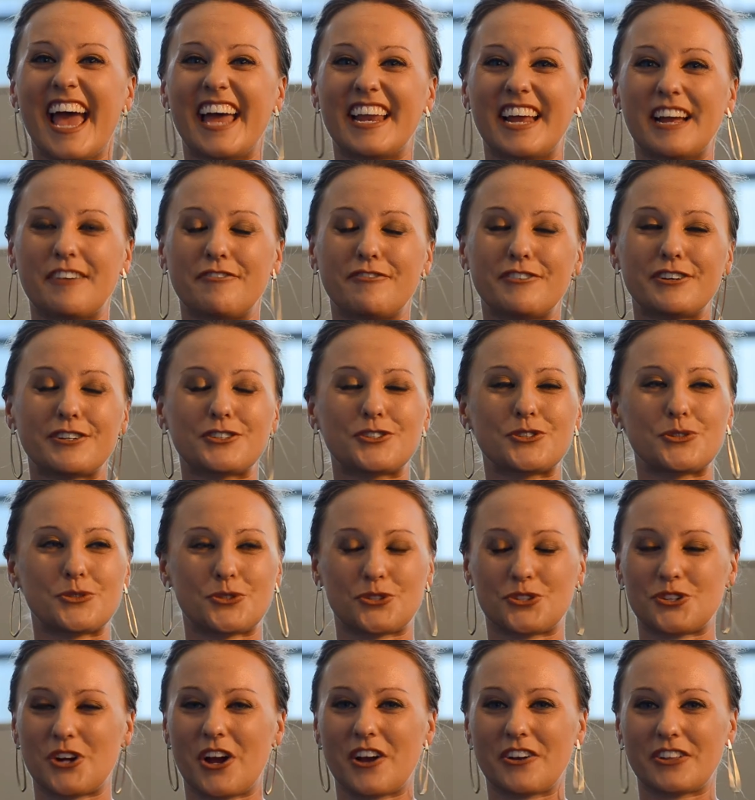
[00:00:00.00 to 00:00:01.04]
And I feel
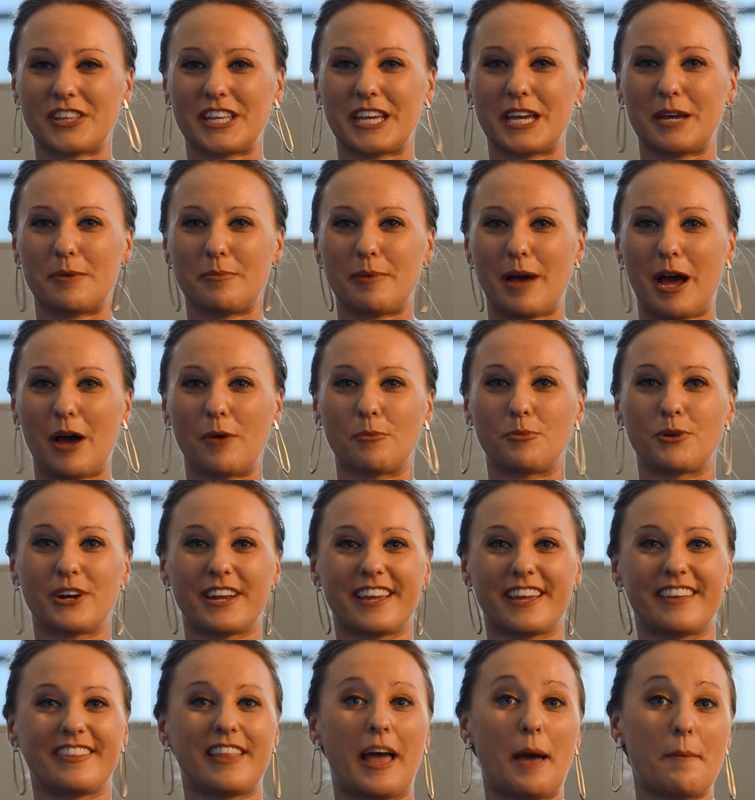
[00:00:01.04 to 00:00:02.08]
so strongly about
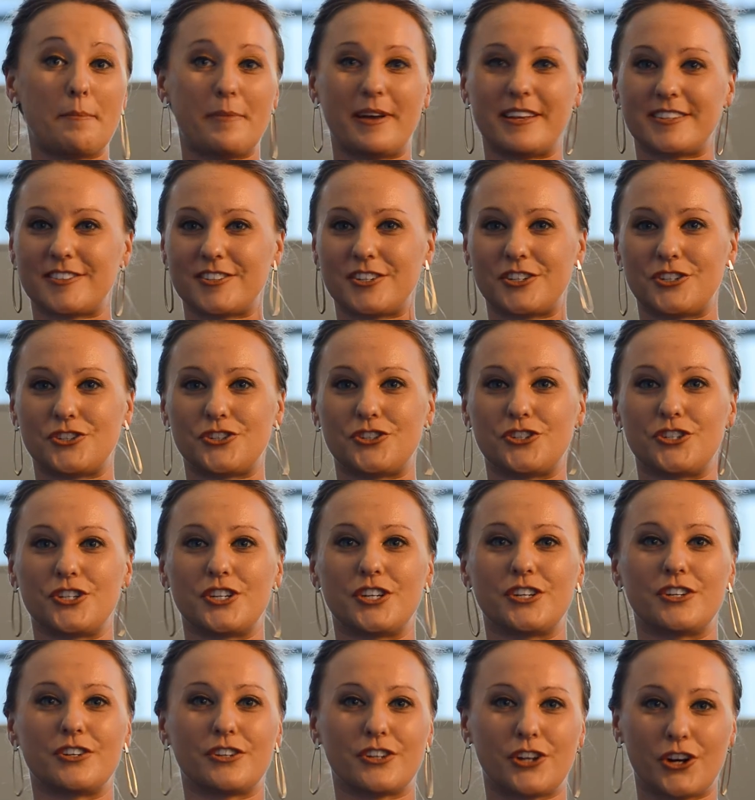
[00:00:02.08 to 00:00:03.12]
bringing that message
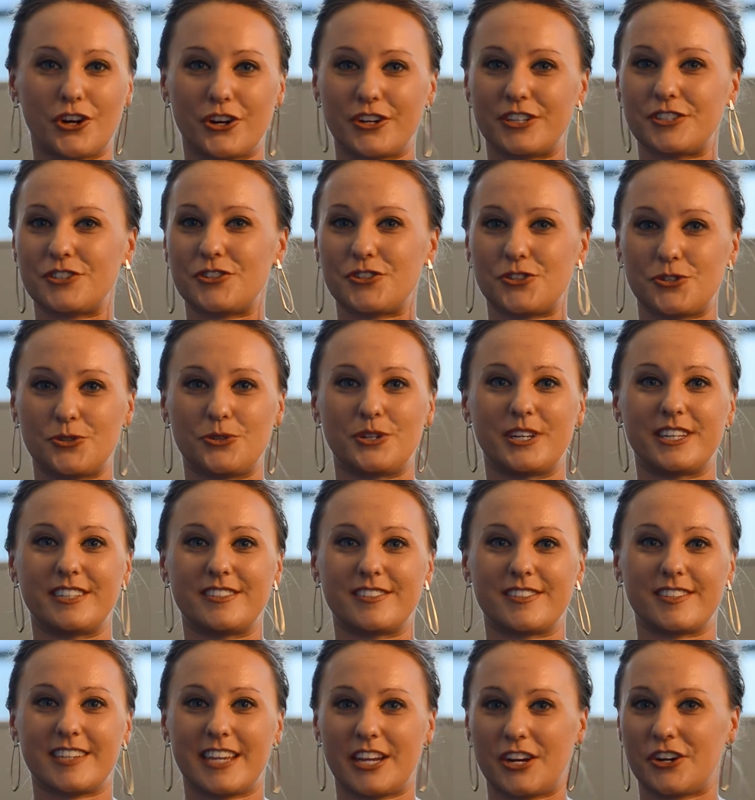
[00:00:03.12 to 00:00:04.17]
to current
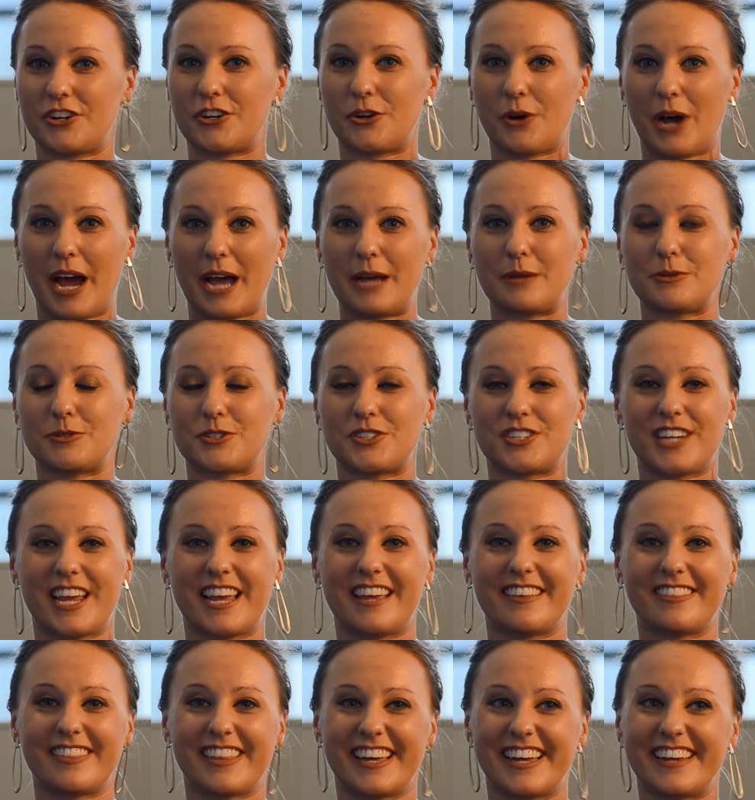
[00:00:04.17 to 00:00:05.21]
students here at Ohio
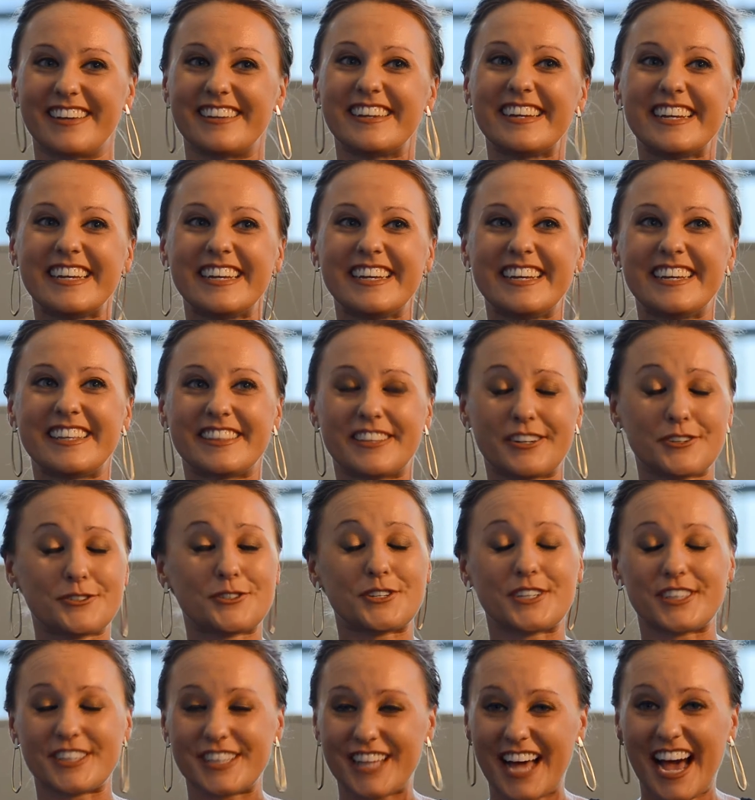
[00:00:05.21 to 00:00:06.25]
State that
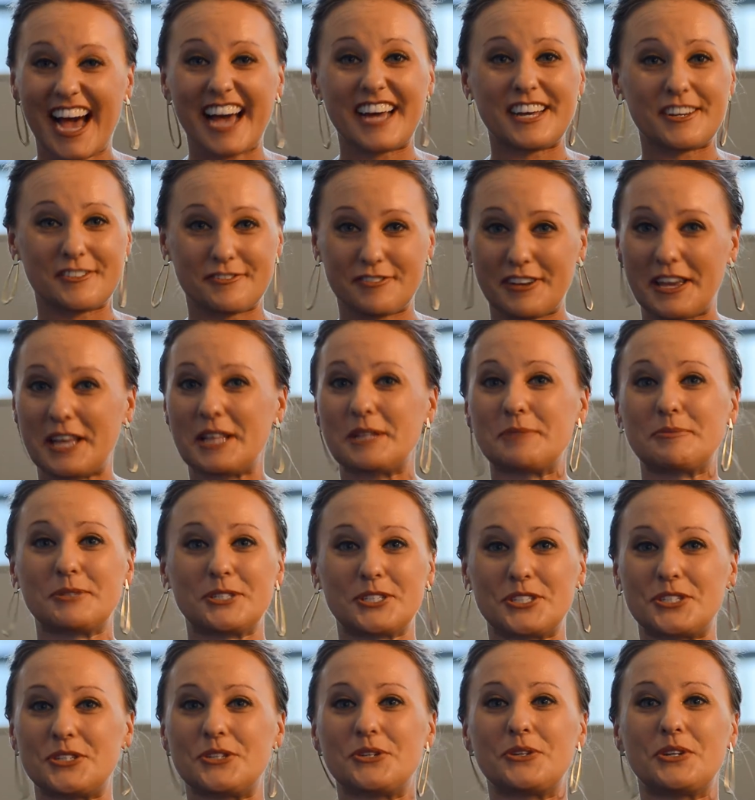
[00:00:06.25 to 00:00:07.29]
there's a lot
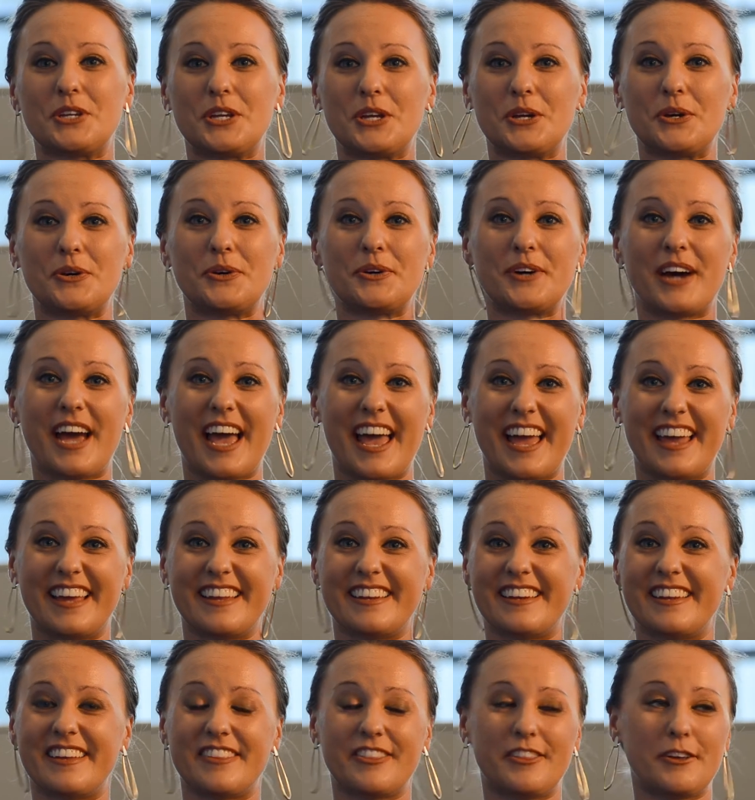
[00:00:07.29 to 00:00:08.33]
available to you,
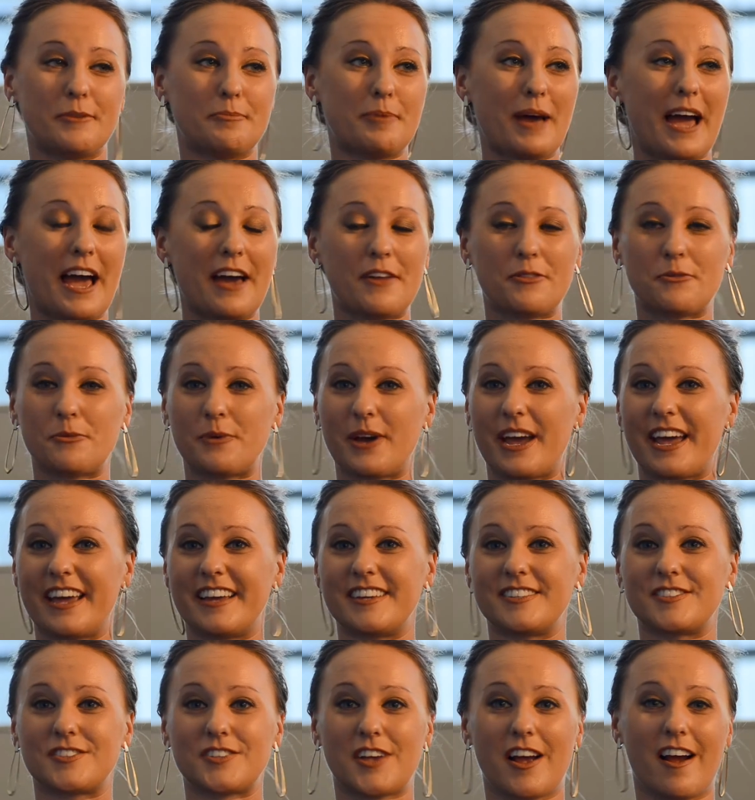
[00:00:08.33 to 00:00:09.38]
and the
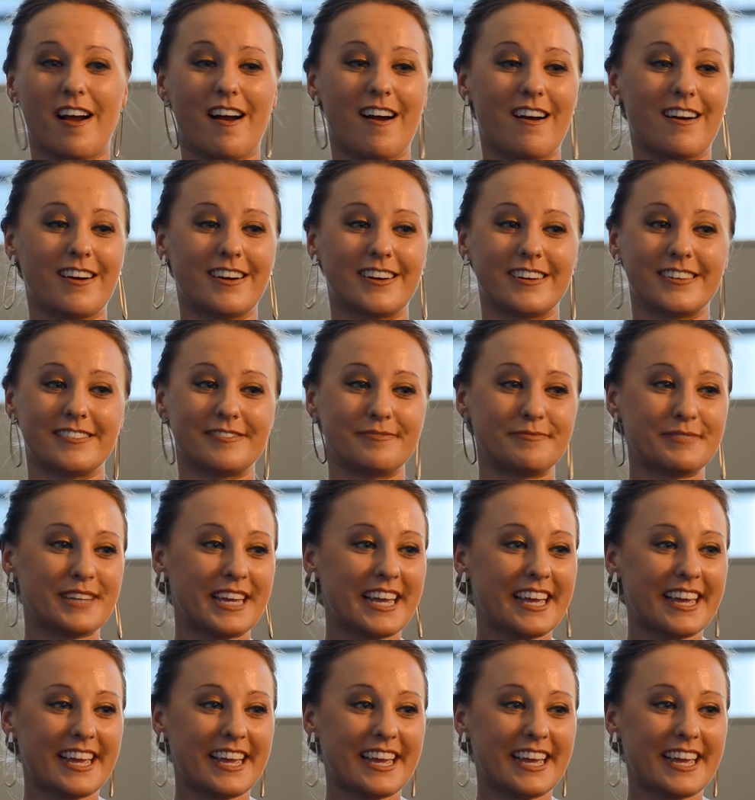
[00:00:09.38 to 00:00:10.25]
pathways are